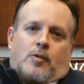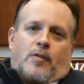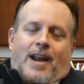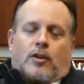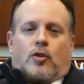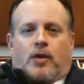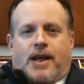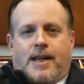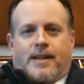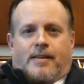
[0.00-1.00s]
we've had a little
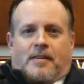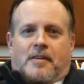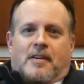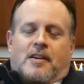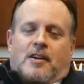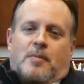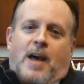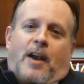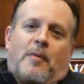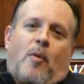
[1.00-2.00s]
heat come
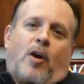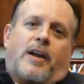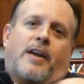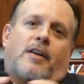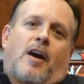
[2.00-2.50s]
down in the market.